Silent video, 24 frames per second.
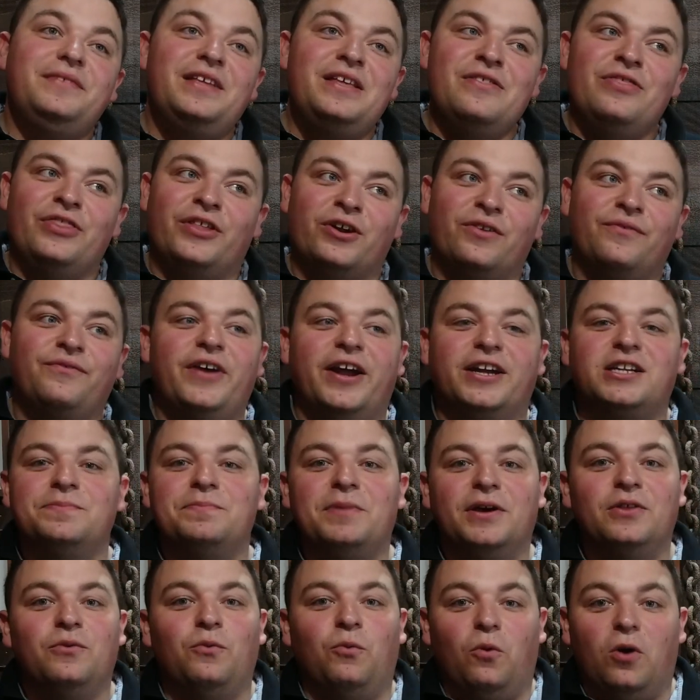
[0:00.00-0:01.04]
they're affected
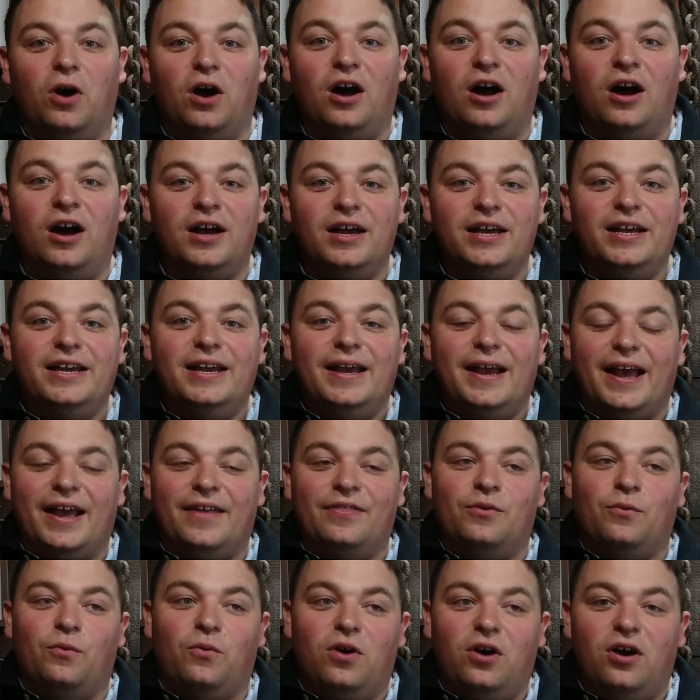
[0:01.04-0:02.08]
by the WA,
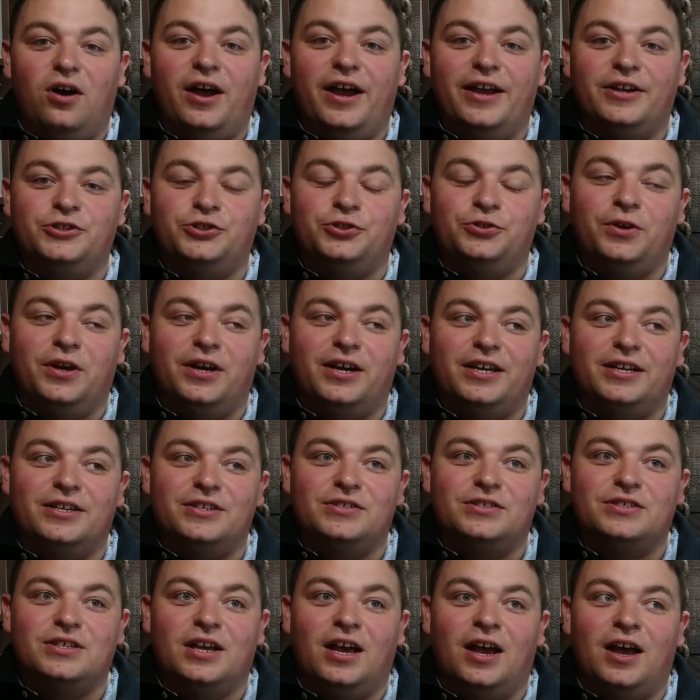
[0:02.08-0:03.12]
and the WA, as you
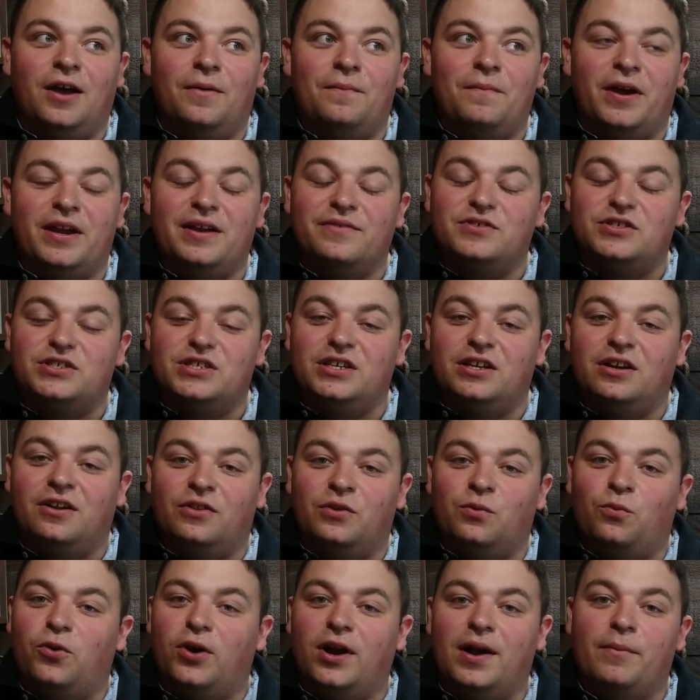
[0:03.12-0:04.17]
guys might have seen on
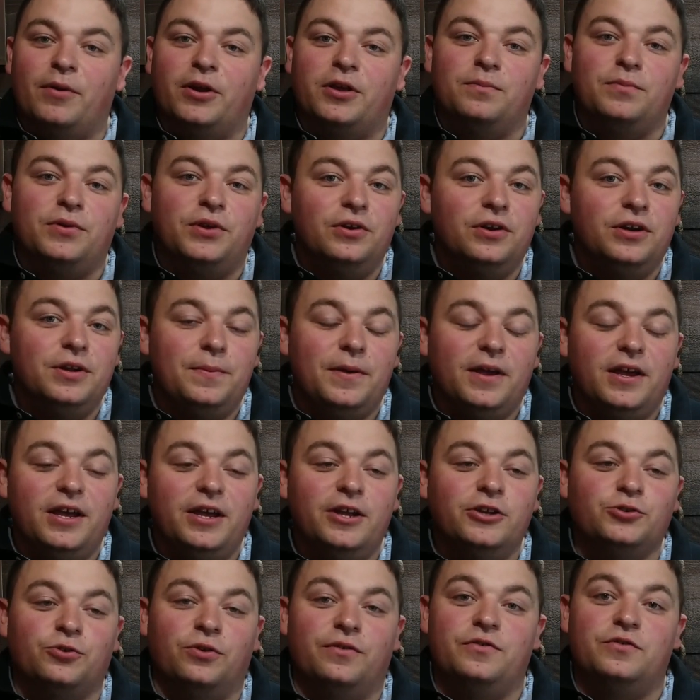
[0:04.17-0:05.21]
the Warhammer community
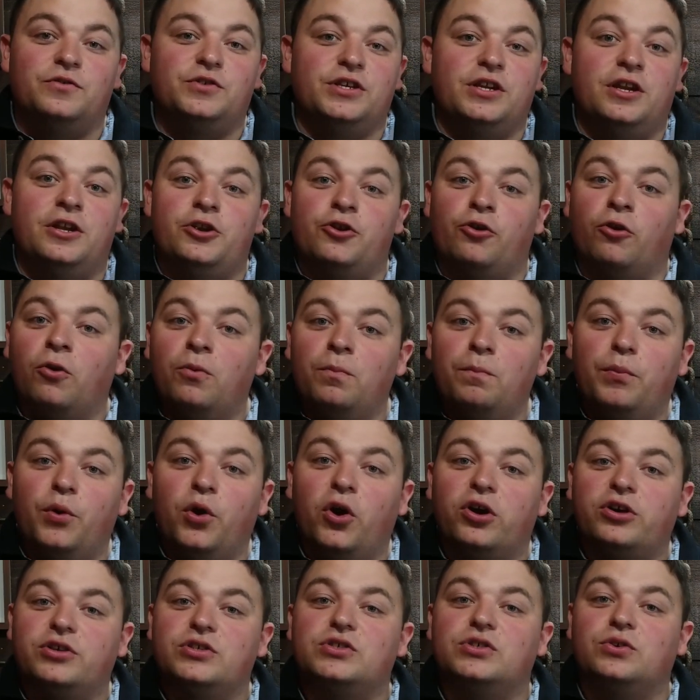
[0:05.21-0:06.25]
page, or you've seen in your own
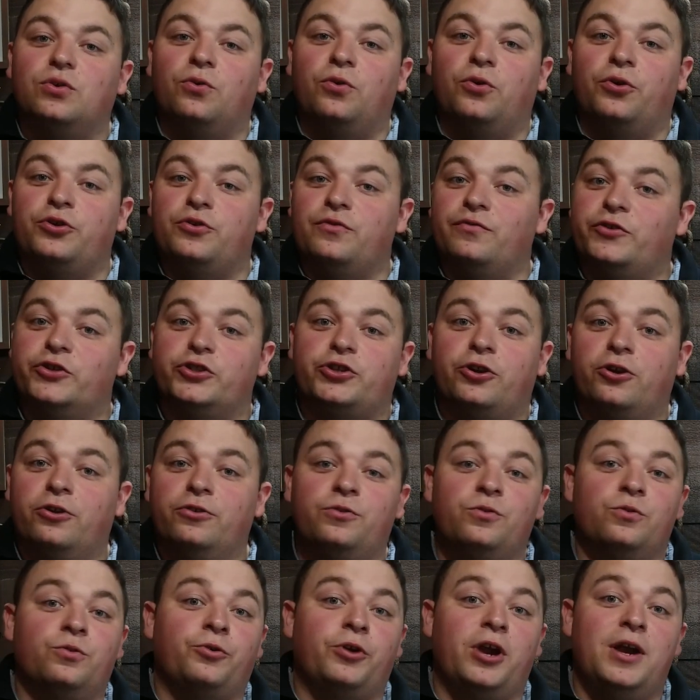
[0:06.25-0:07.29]
books, or you've just
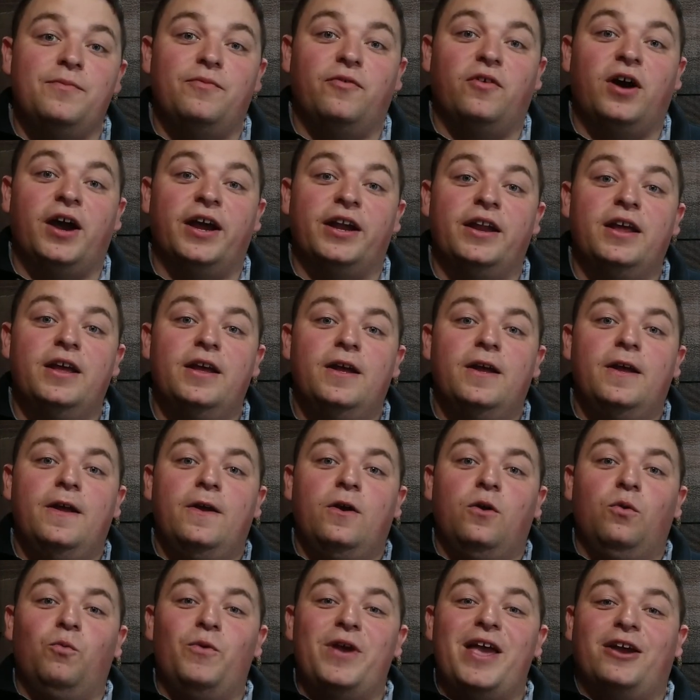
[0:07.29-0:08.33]
heard through the grapevine,
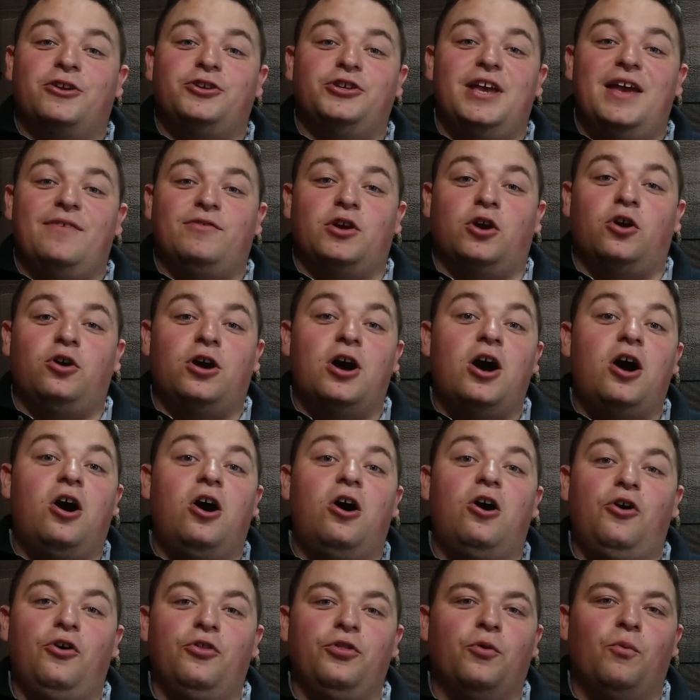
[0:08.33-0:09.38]
we actually have to
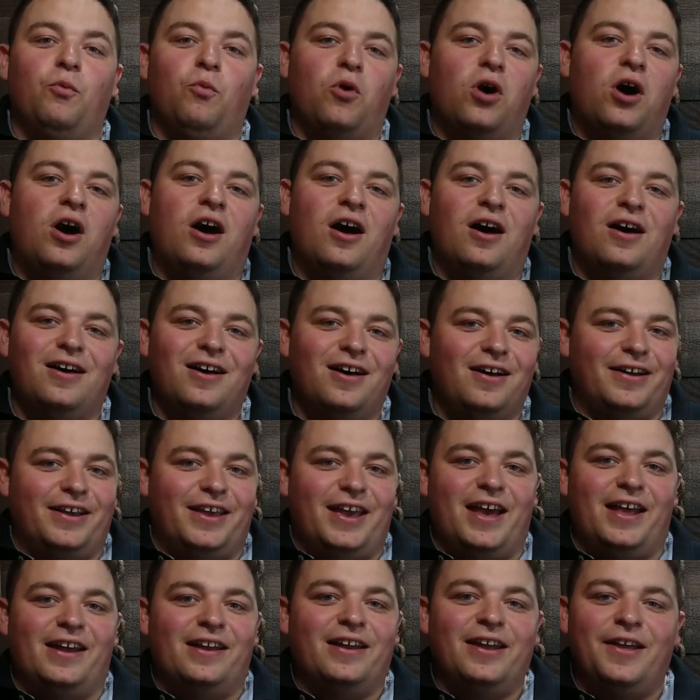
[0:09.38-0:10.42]
call the WA
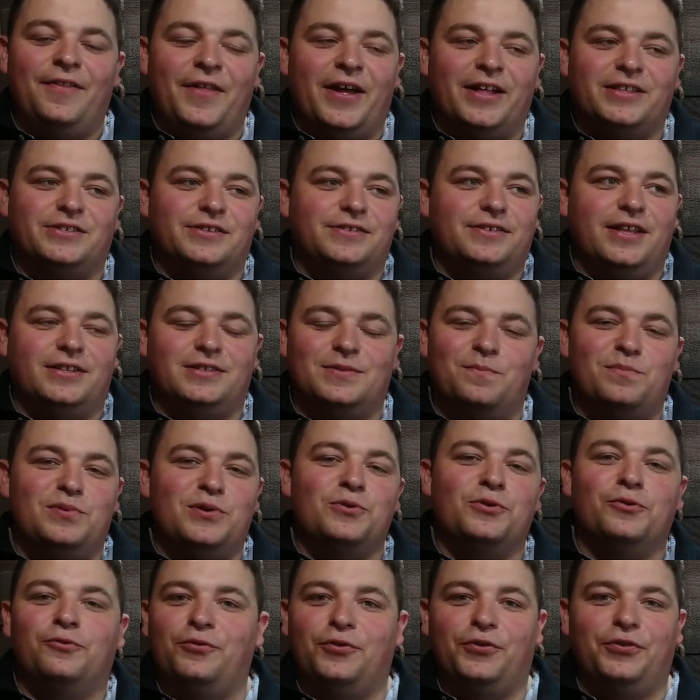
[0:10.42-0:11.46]
again, and that's a
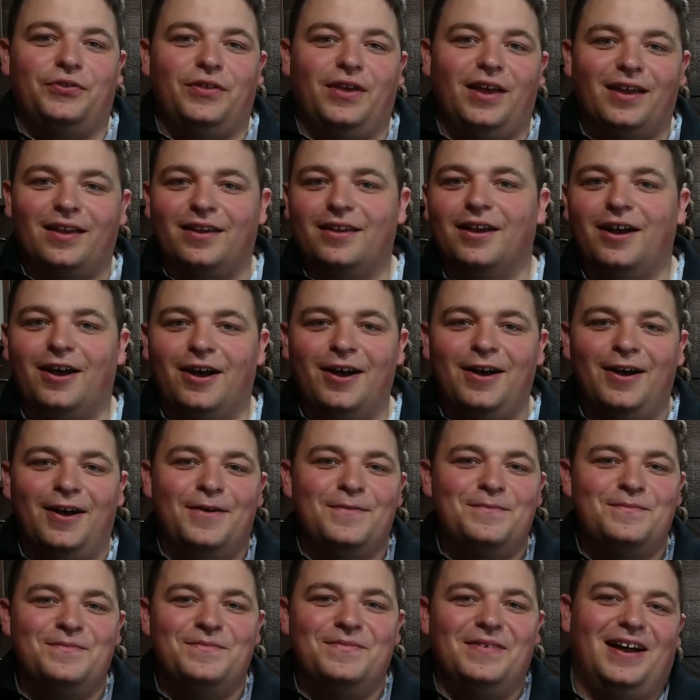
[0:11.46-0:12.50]
beautiful thing.
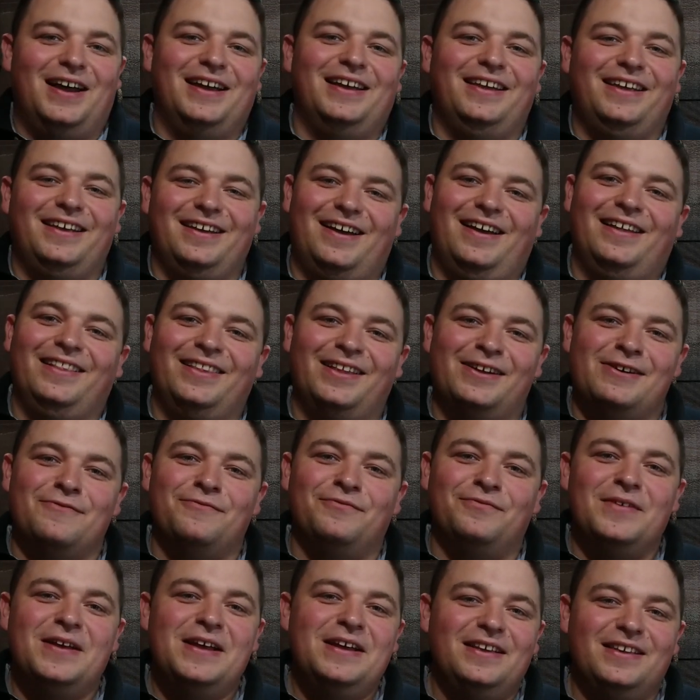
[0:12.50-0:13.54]
I
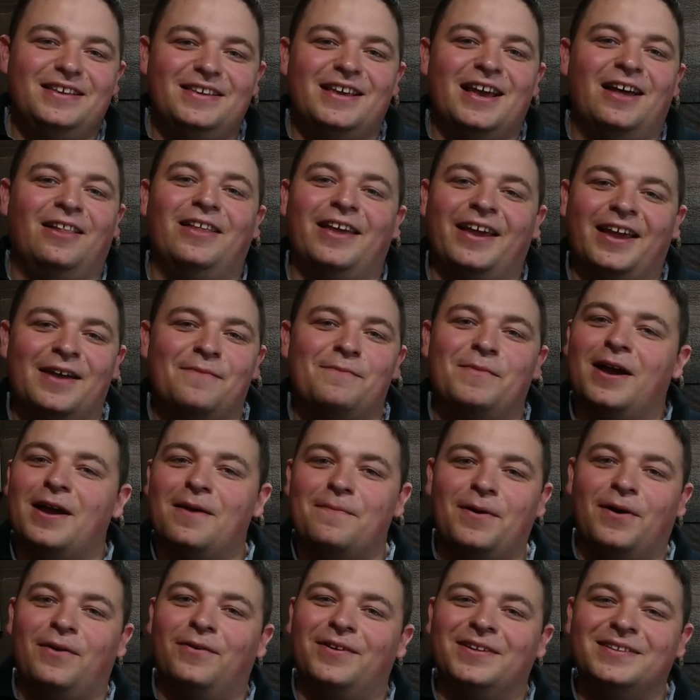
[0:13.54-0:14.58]
love yelling at my
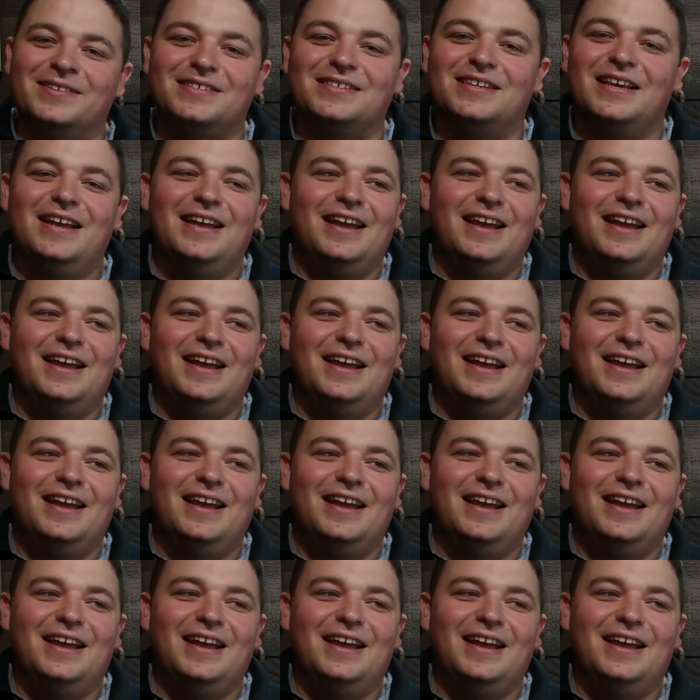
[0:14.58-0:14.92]
opponents,